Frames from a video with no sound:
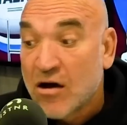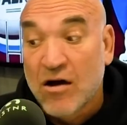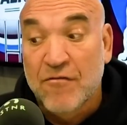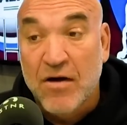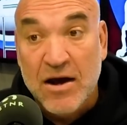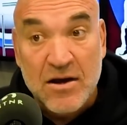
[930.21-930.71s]

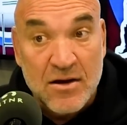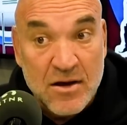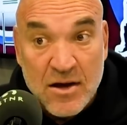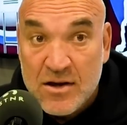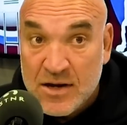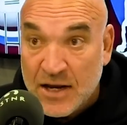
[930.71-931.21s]
I rang
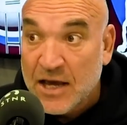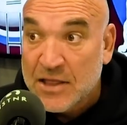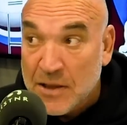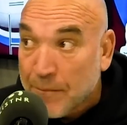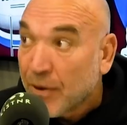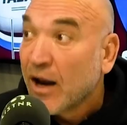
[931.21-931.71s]
to
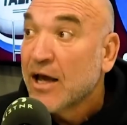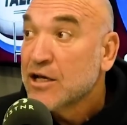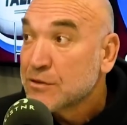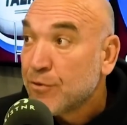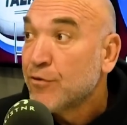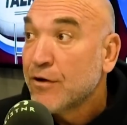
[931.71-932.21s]
get the
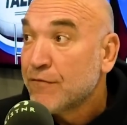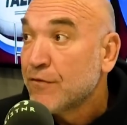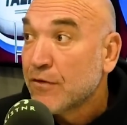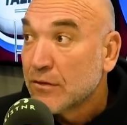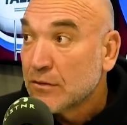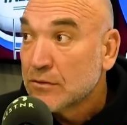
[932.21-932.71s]
player's point of
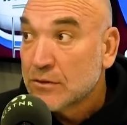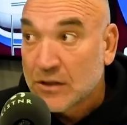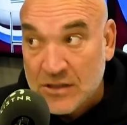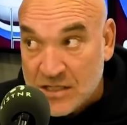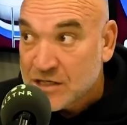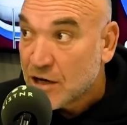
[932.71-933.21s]
view.
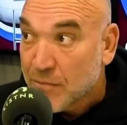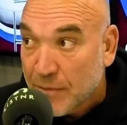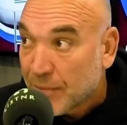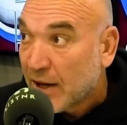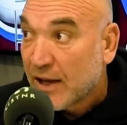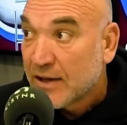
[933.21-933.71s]
Because I said I'm a
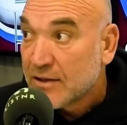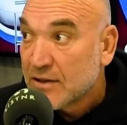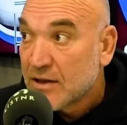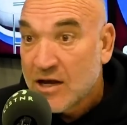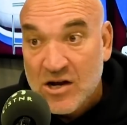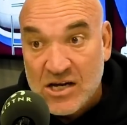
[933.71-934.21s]
player.
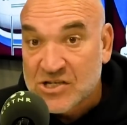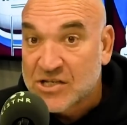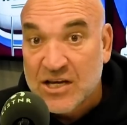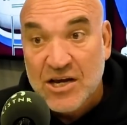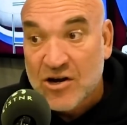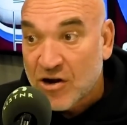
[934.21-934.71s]
And I
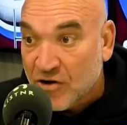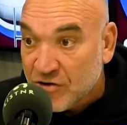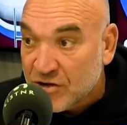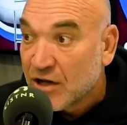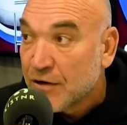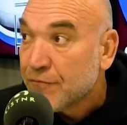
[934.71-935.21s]
sit and I
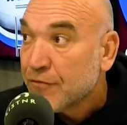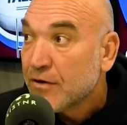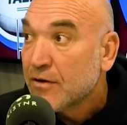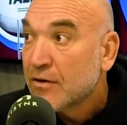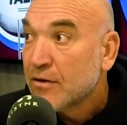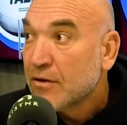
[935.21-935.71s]
could deliver
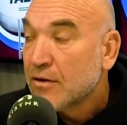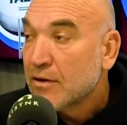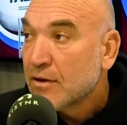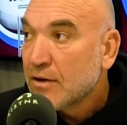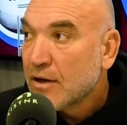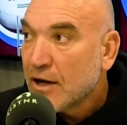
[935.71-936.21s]
it,
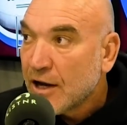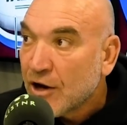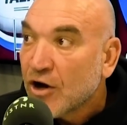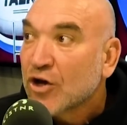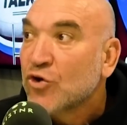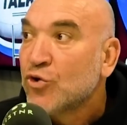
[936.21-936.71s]
and
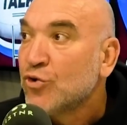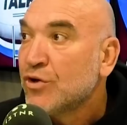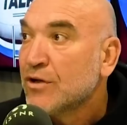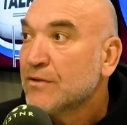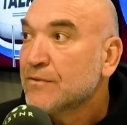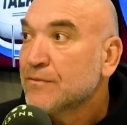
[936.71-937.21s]
I
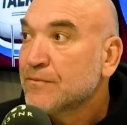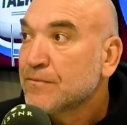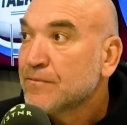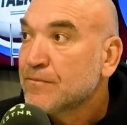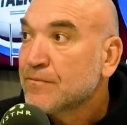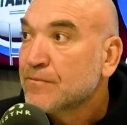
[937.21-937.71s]
couldn't.
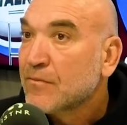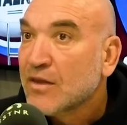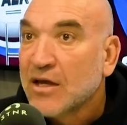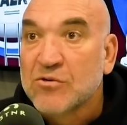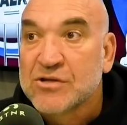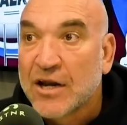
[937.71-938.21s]

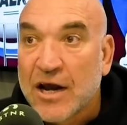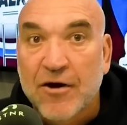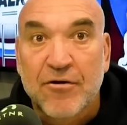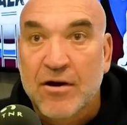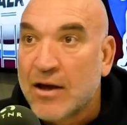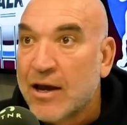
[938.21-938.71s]
It was an
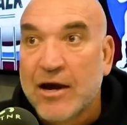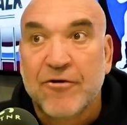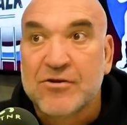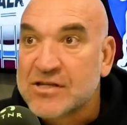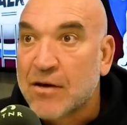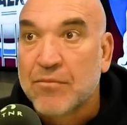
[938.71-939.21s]
hour
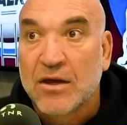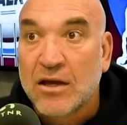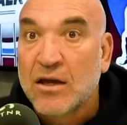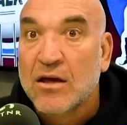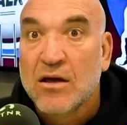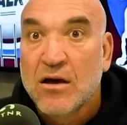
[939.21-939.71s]
and
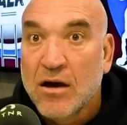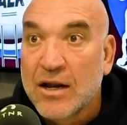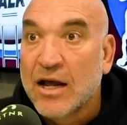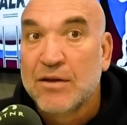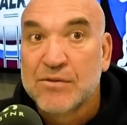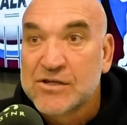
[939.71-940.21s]
something. I
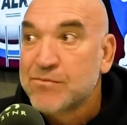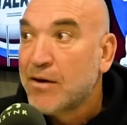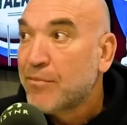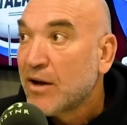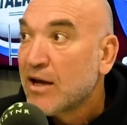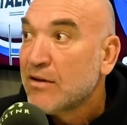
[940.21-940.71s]
nearly missed my
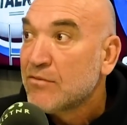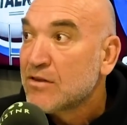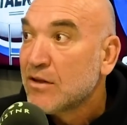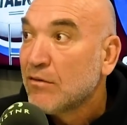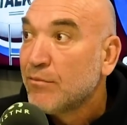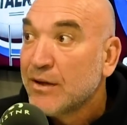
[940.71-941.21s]
plane with
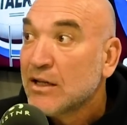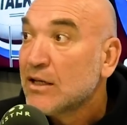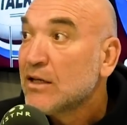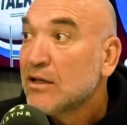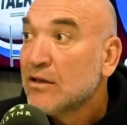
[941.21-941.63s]
little Billy.